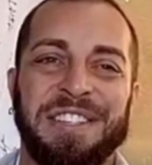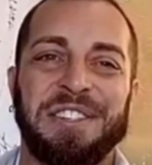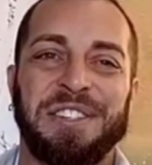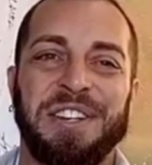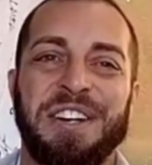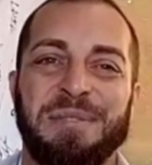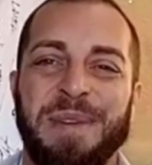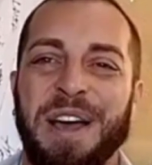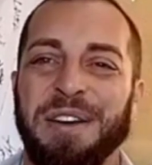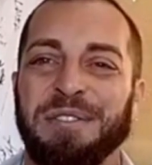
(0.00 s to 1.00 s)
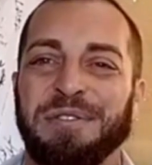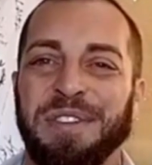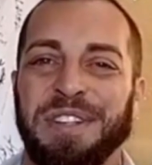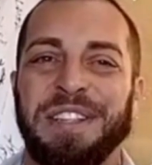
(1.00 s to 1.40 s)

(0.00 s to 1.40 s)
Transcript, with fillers: there's a certain amount of